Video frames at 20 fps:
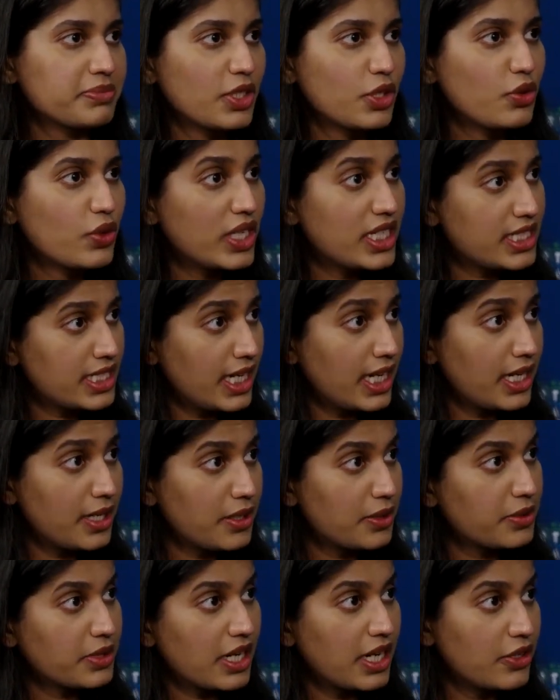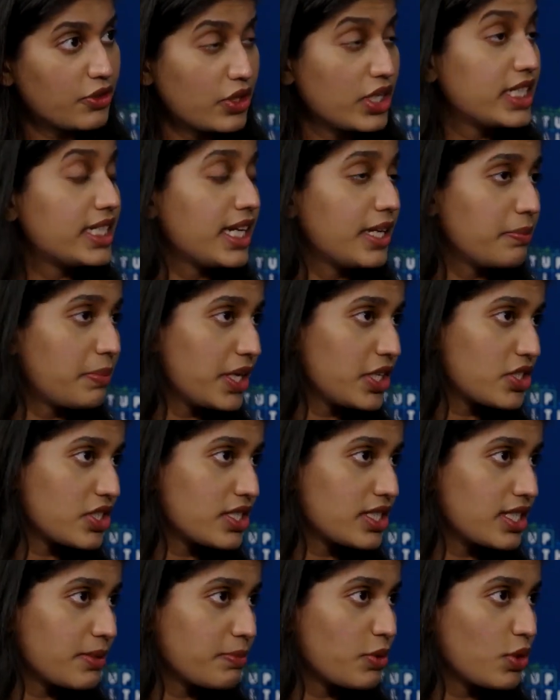retain
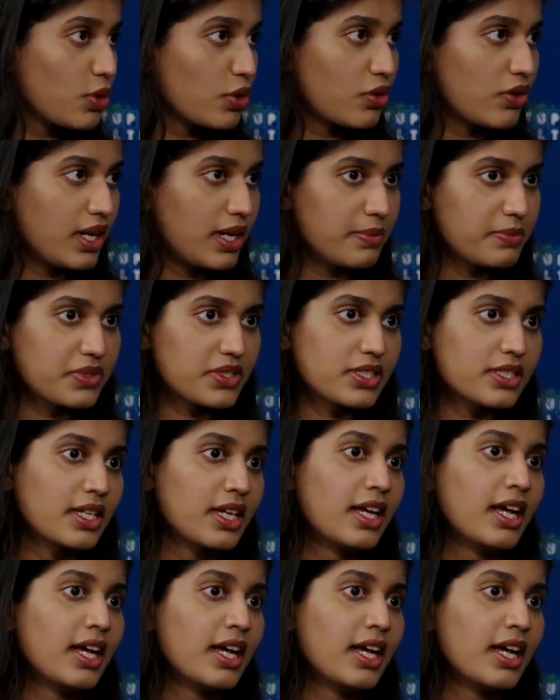patients in programs.